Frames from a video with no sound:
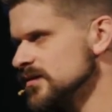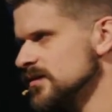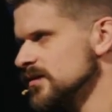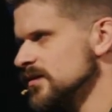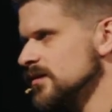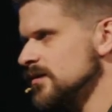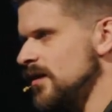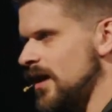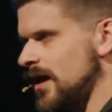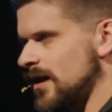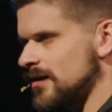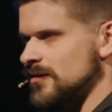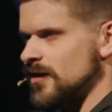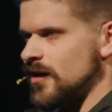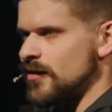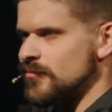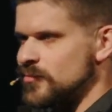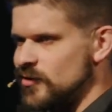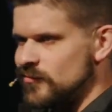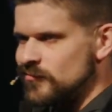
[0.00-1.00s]
You're like, Nah, I
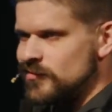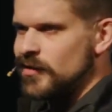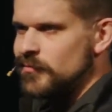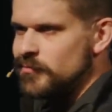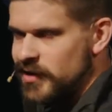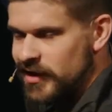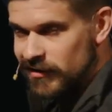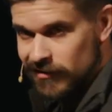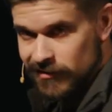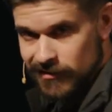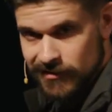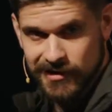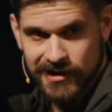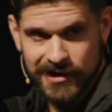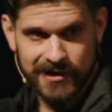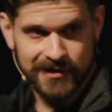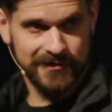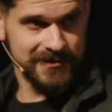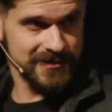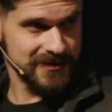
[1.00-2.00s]
moved up here to the
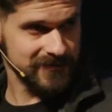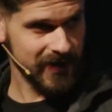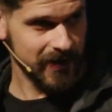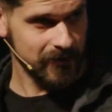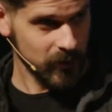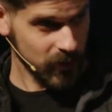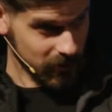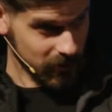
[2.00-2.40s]
hills of Amador